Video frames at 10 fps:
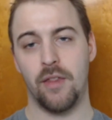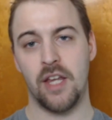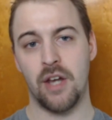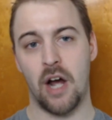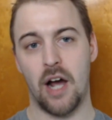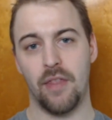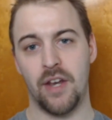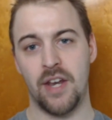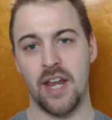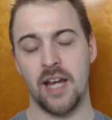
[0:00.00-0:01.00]
not the
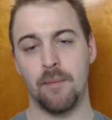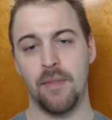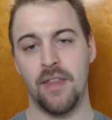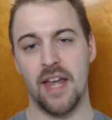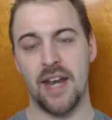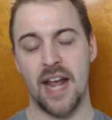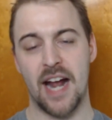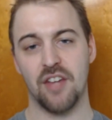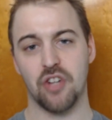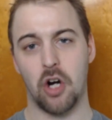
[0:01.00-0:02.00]
name that
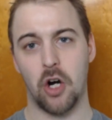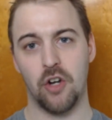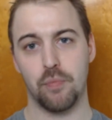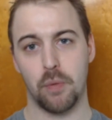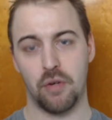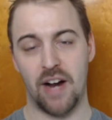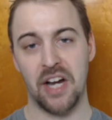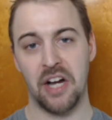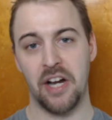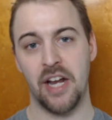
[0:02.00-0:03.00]
NASCAR has
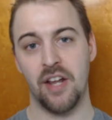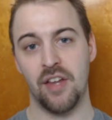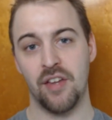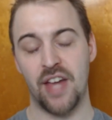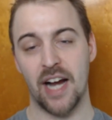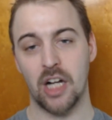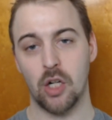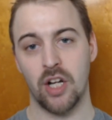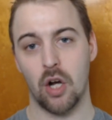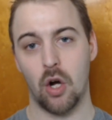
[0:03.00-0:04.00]
provided it. It is
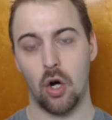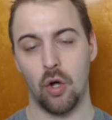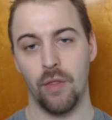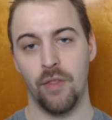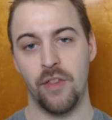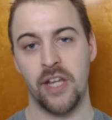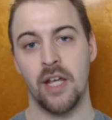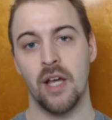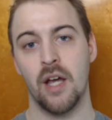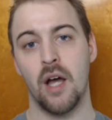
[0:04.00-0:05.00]
actually called the
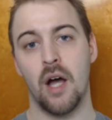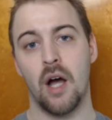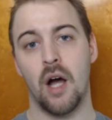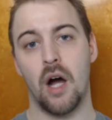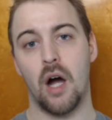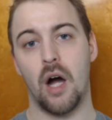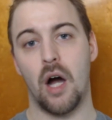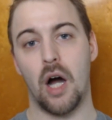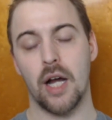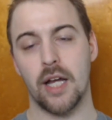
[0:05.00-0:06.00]

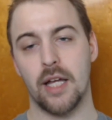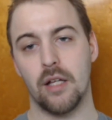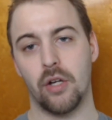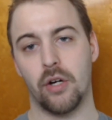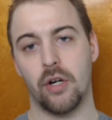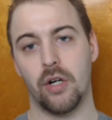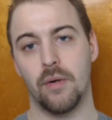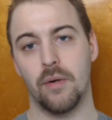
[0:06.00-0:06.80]
Ocular